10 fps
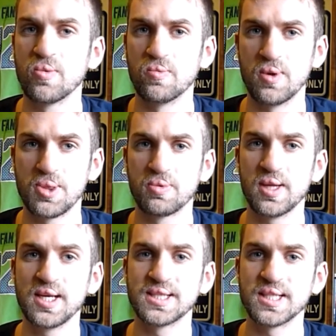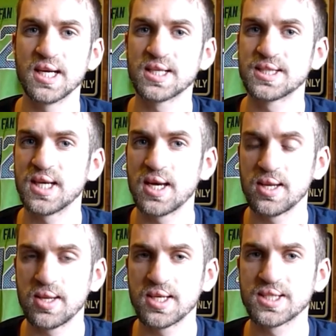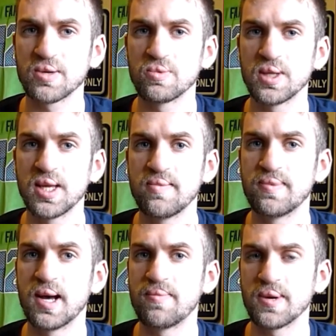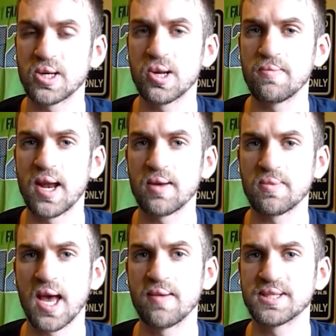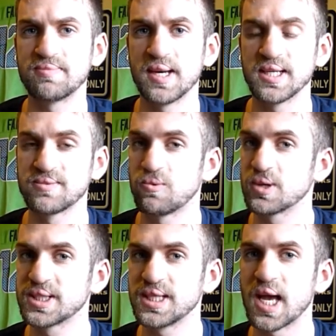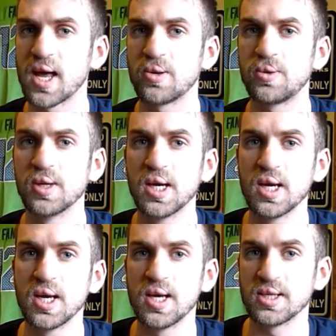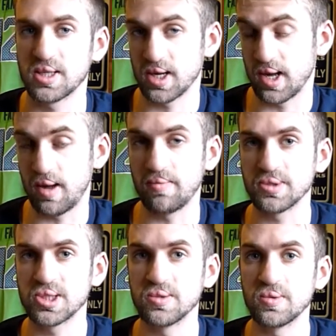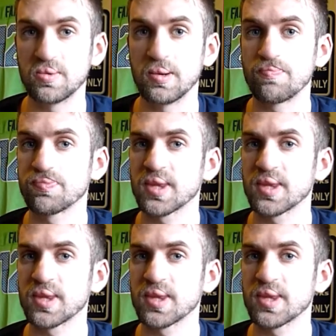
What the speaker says: With releasing Dickson, this could relieve up a good amount of cap space for Seattle to